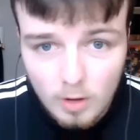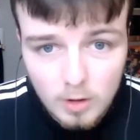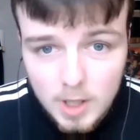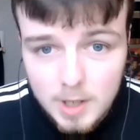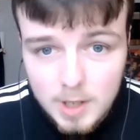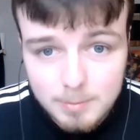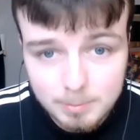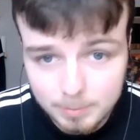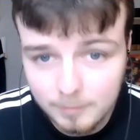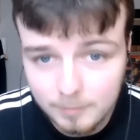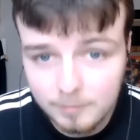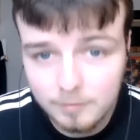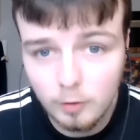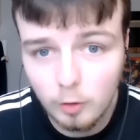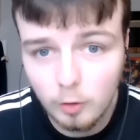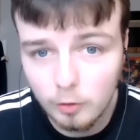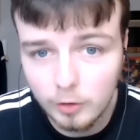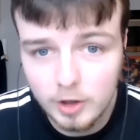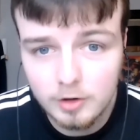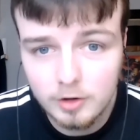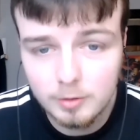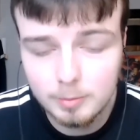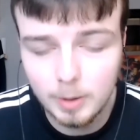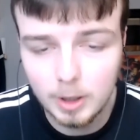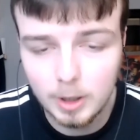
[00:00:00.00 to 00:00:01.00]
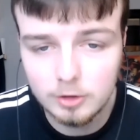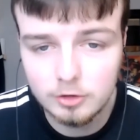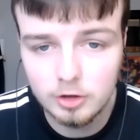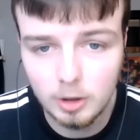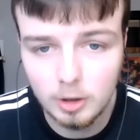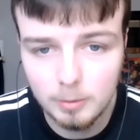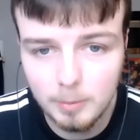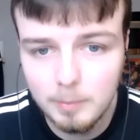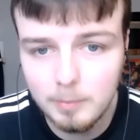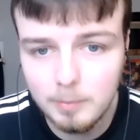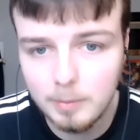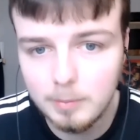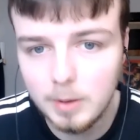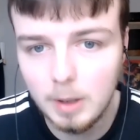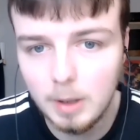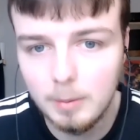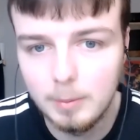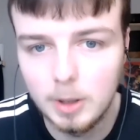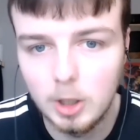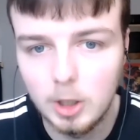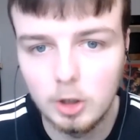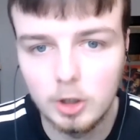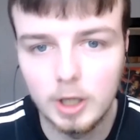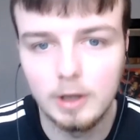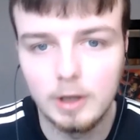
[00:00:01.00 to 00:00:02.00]
even before this match, you know, I remember him
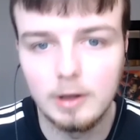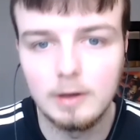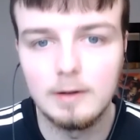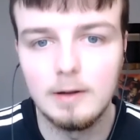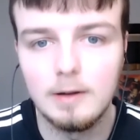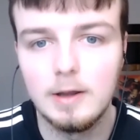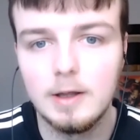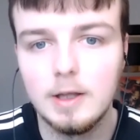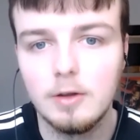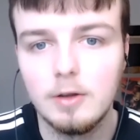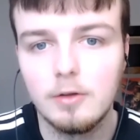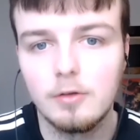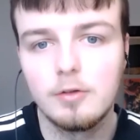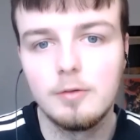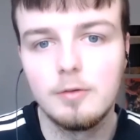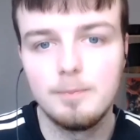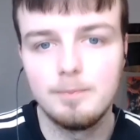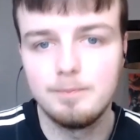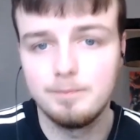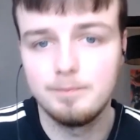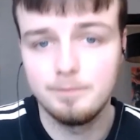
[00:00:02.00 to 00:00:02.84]
coming on against Leeds